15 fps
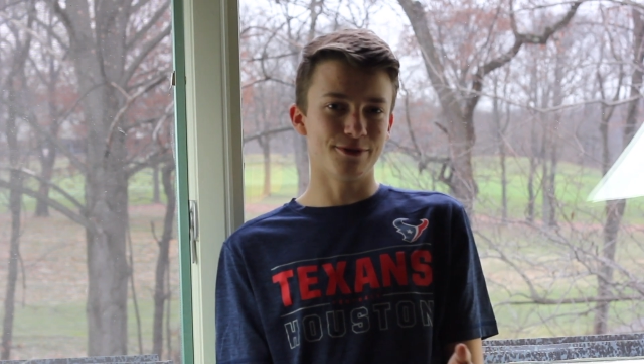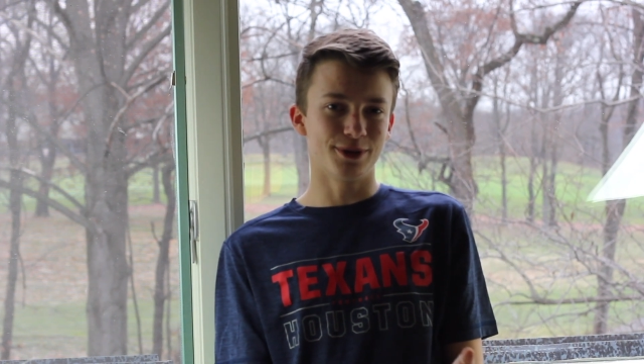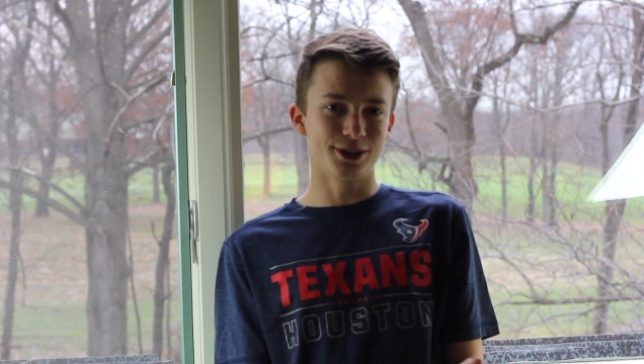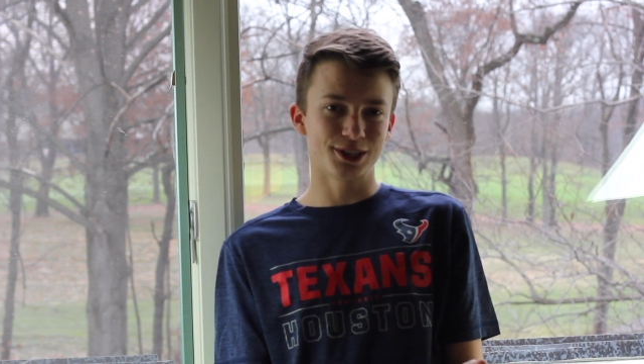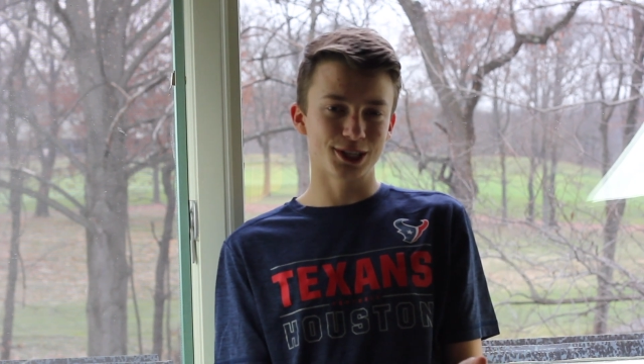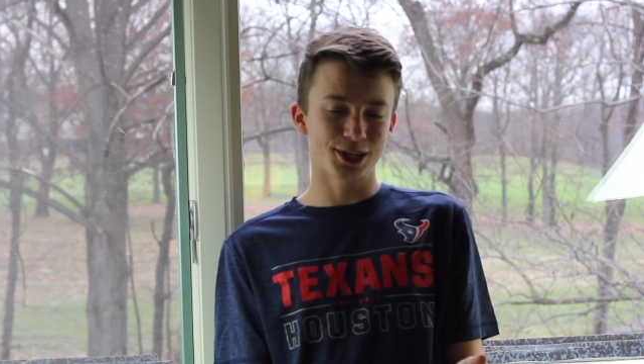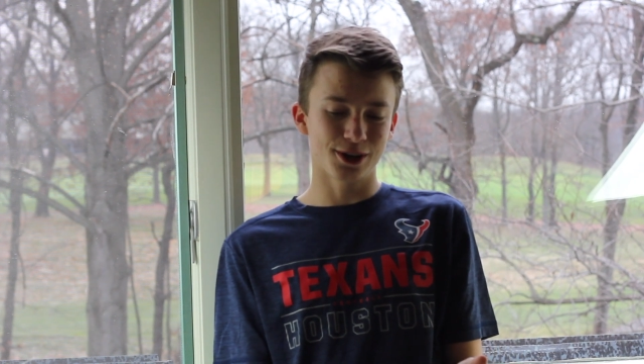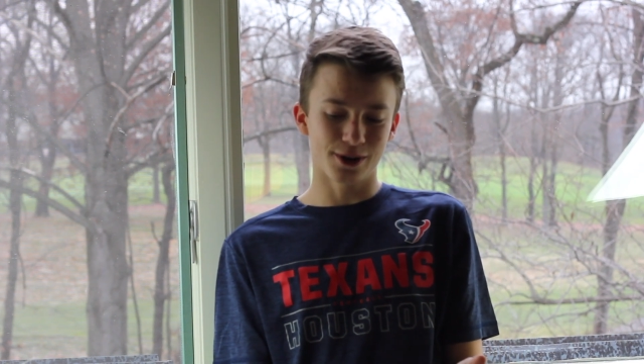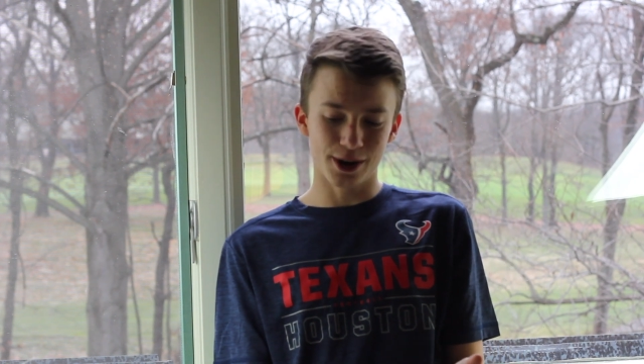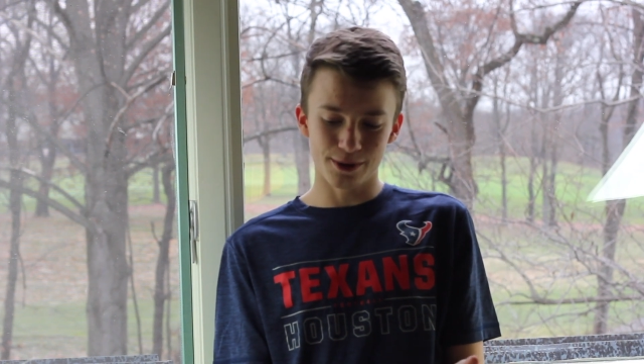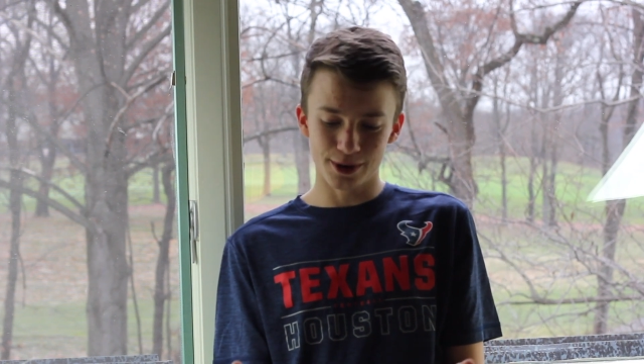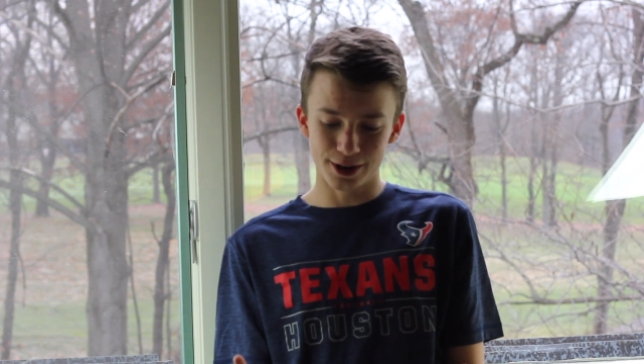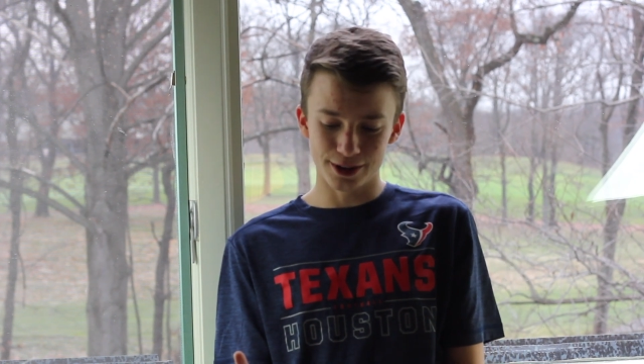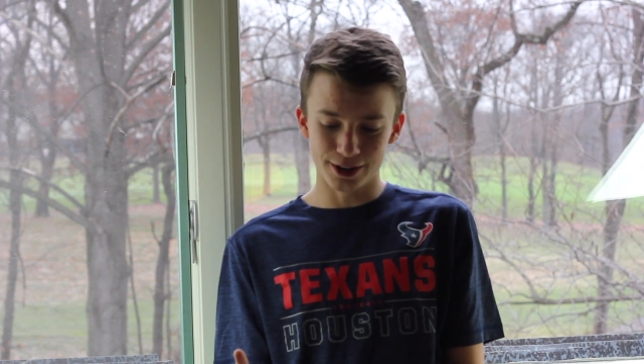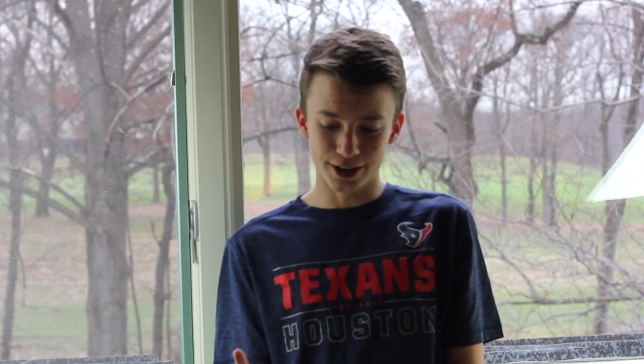months ago I
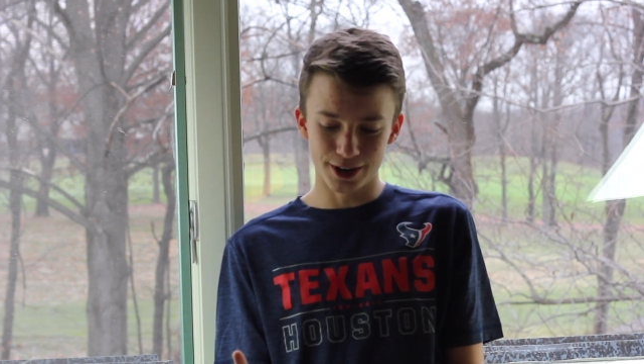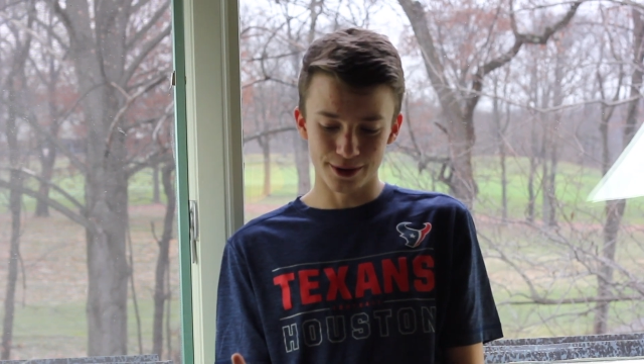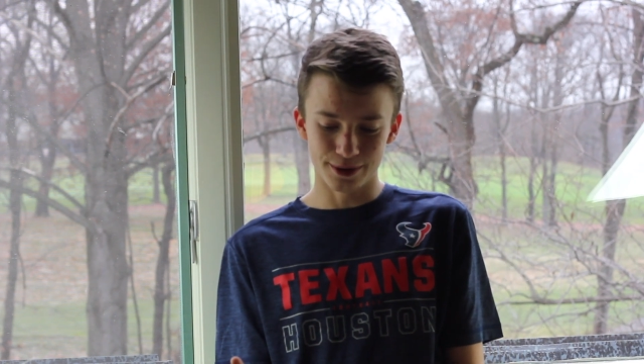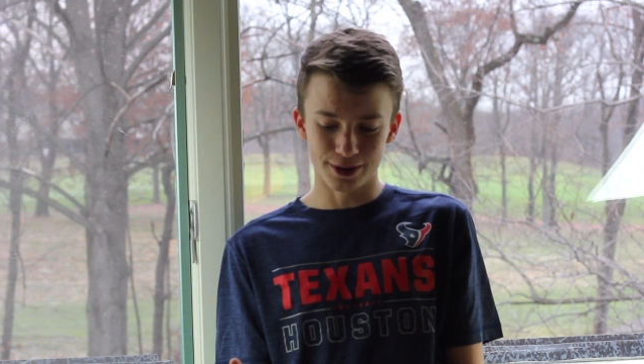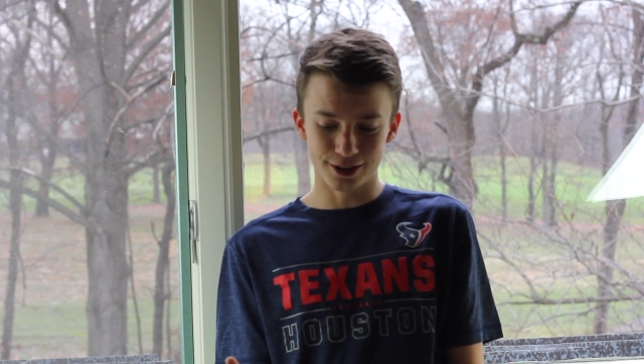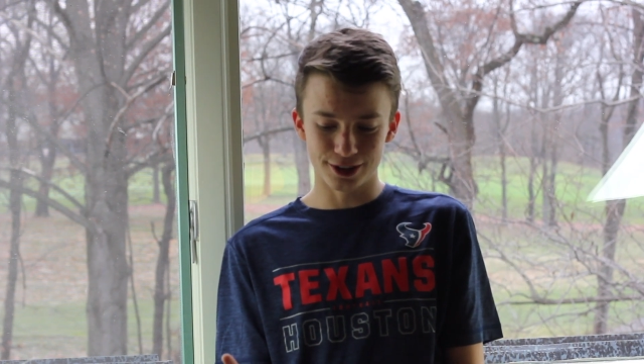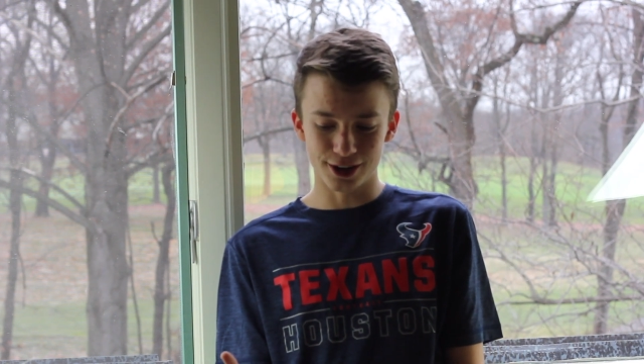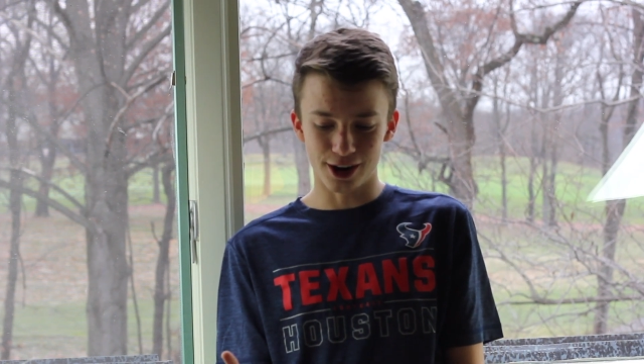would have done it when this